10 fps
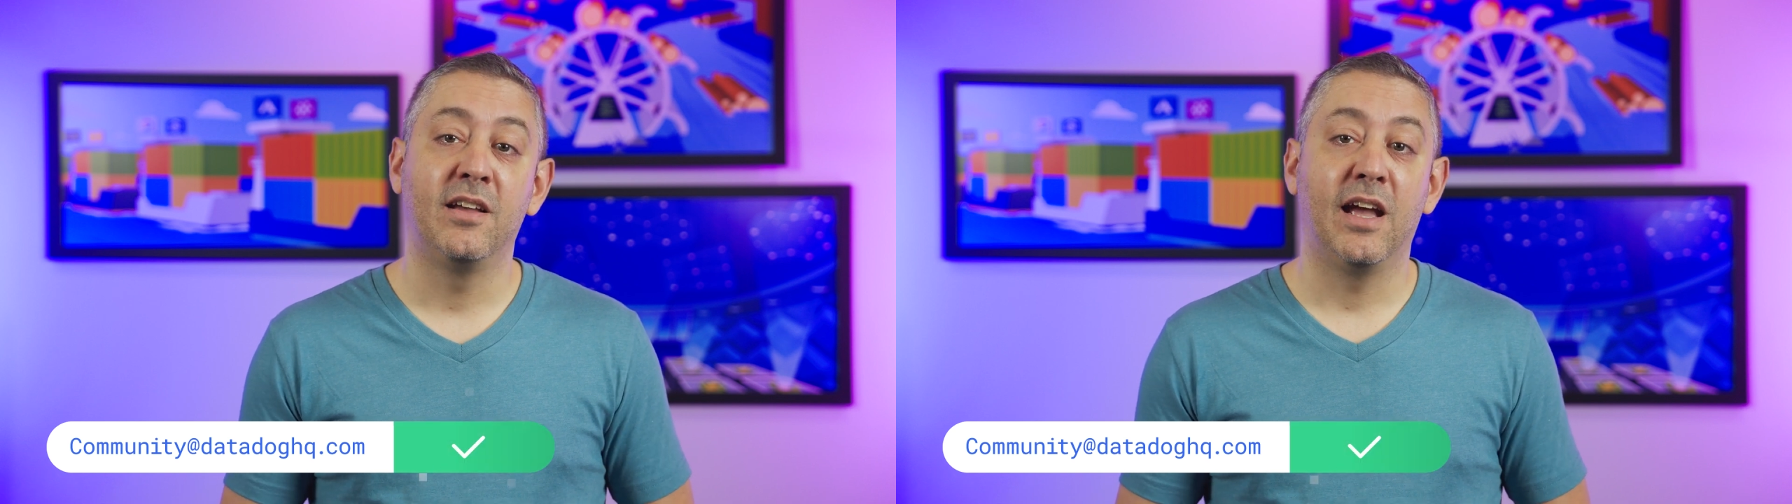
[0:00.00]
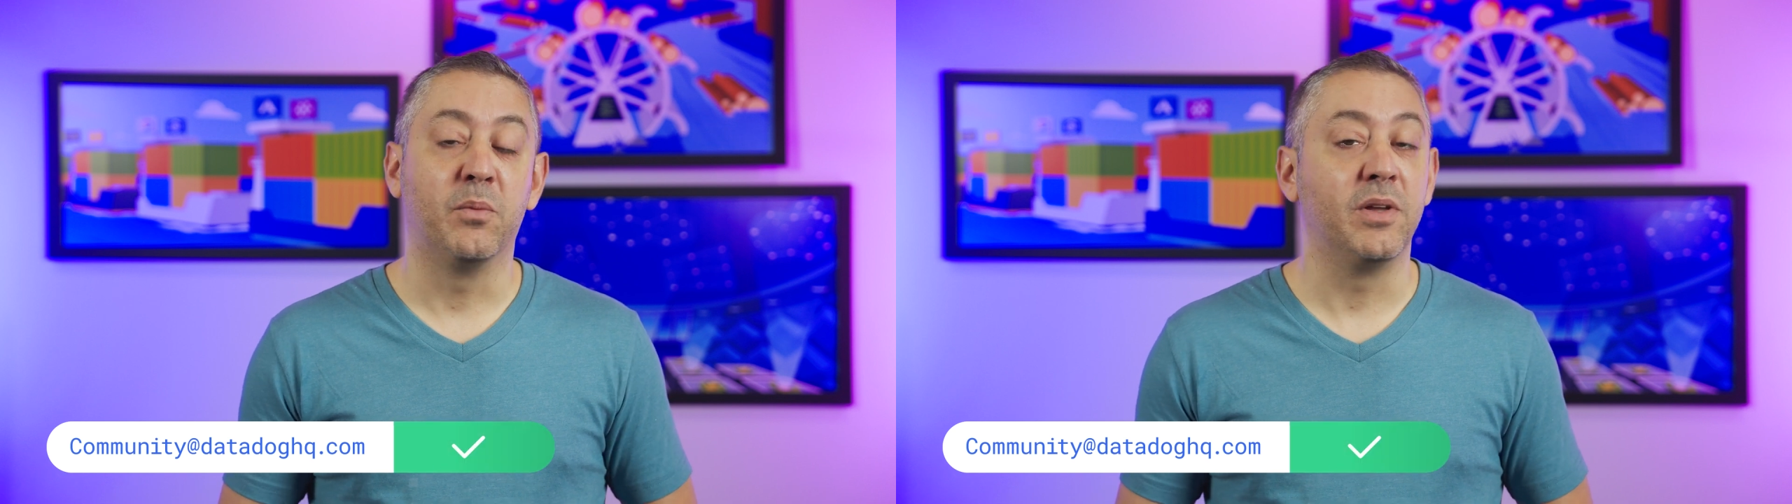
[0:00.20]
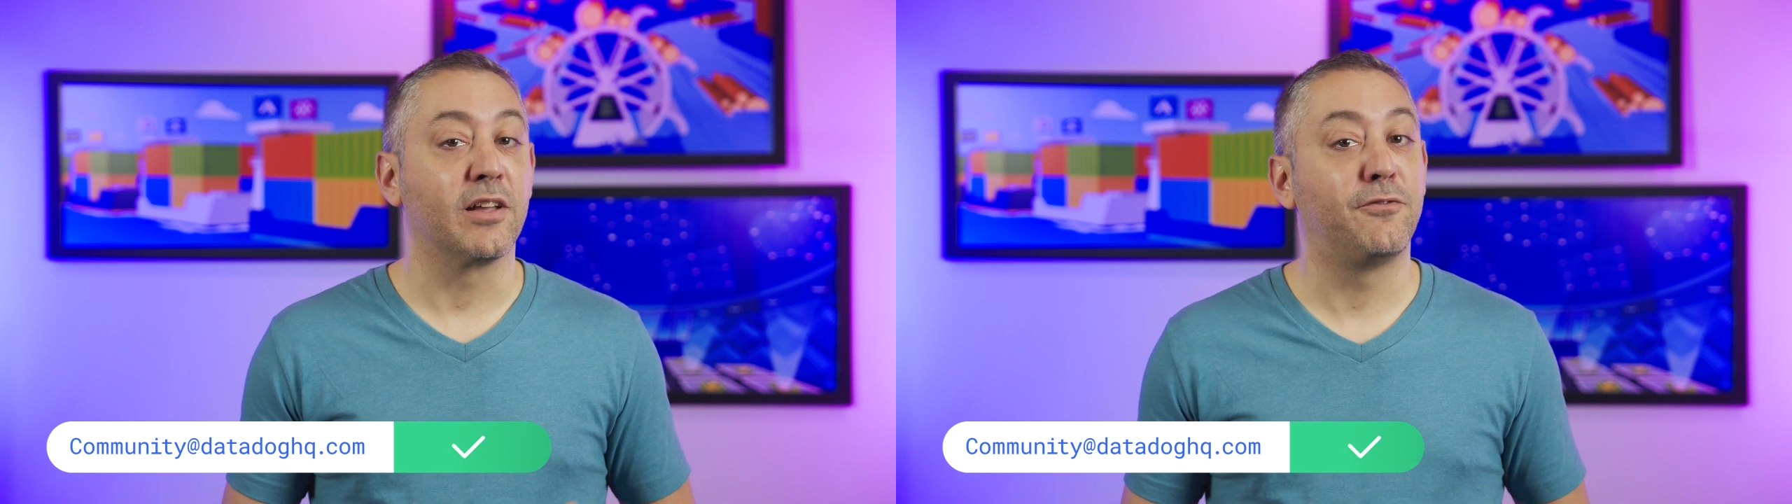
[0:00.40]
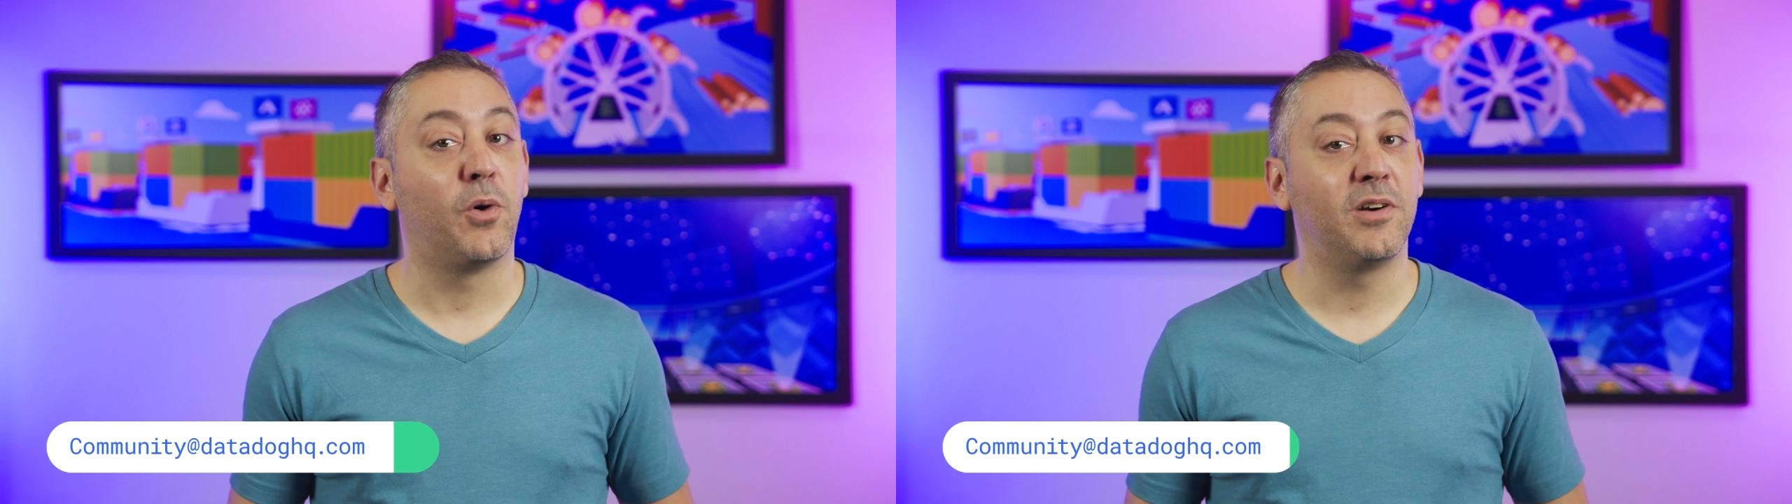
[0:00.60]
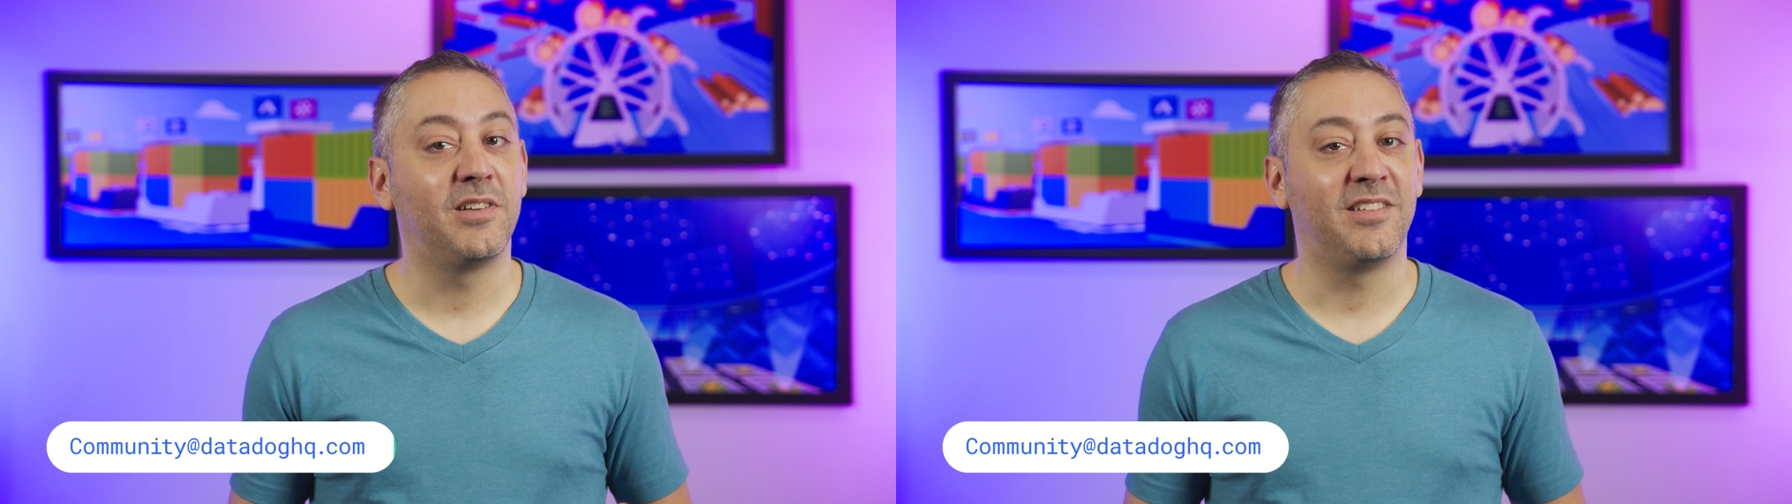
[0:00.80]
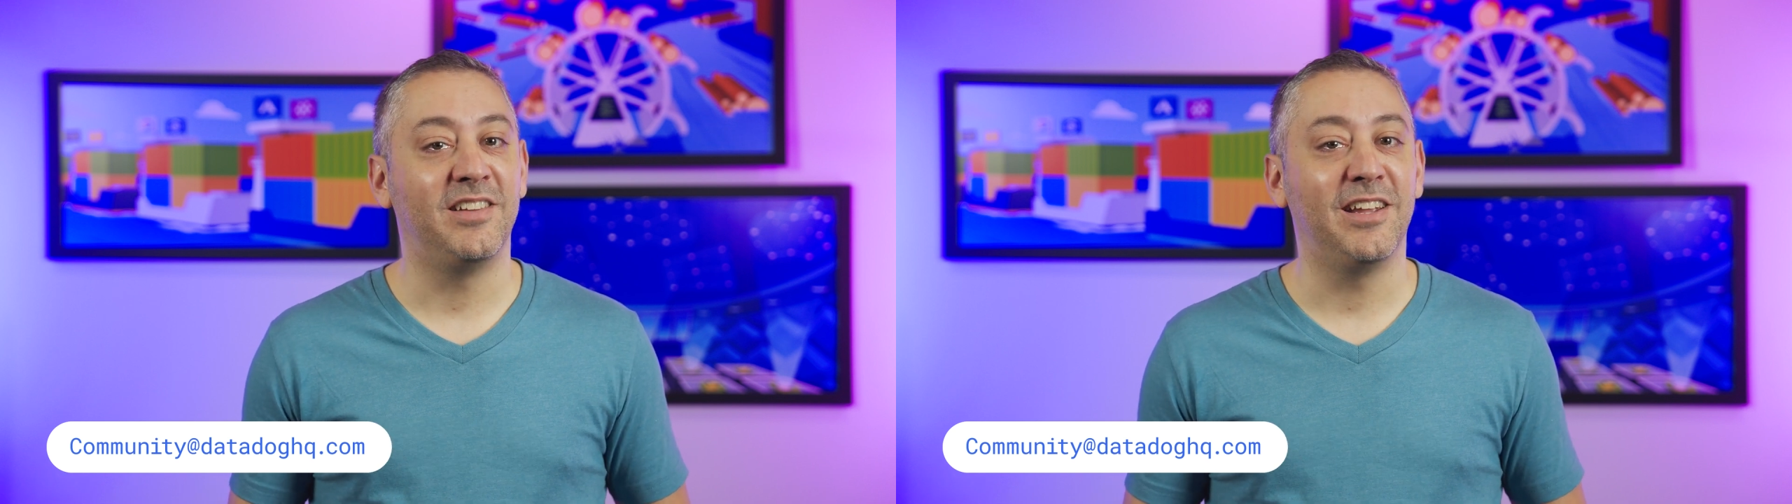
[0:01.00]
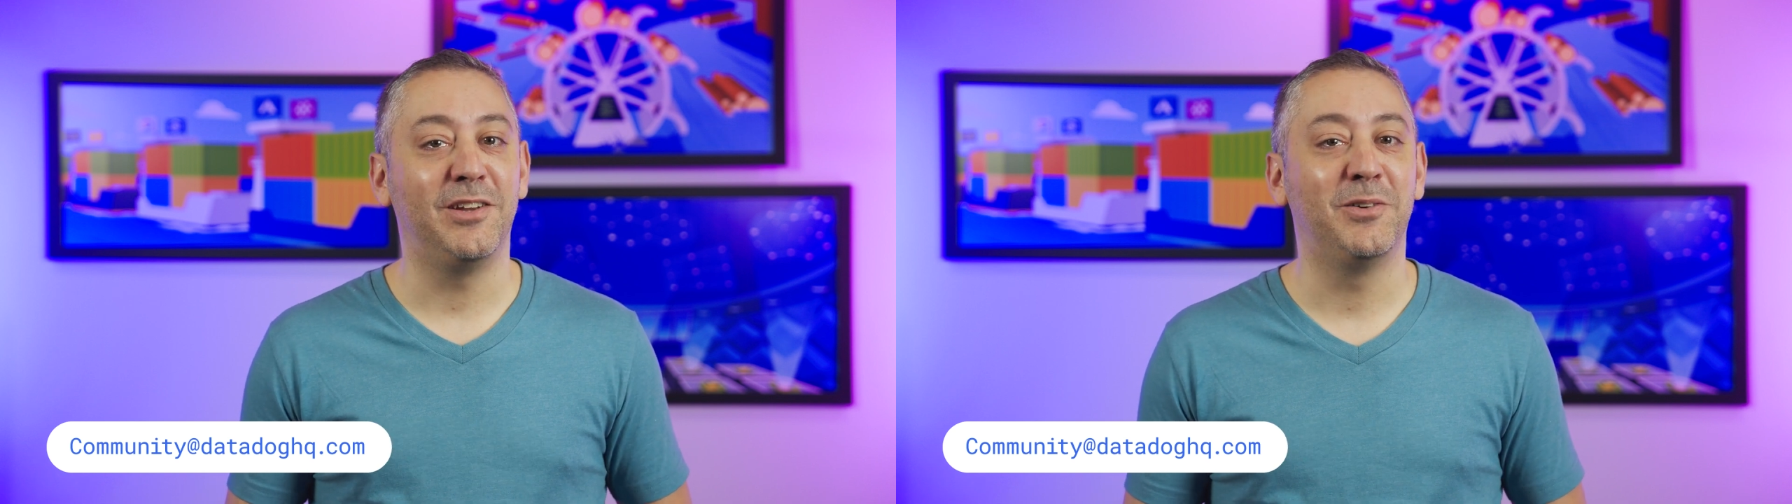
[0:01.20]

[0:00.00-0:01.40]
and we look forward to seeing